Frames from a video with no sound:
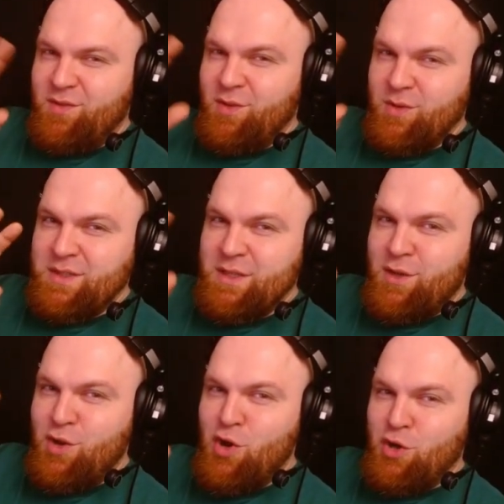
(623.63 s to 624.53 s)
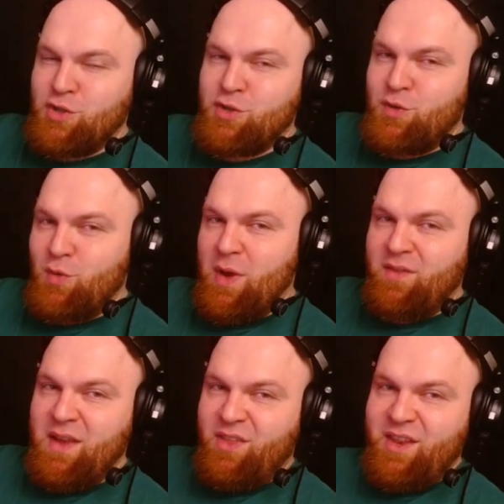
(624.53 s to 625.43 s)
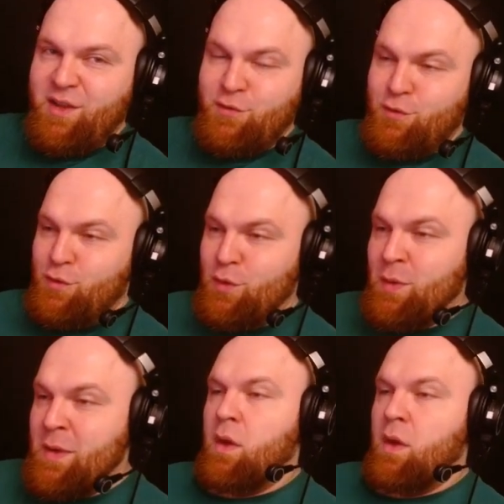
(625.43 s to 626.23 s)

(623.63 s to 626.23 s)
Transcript: those nerds who have nothing else to do.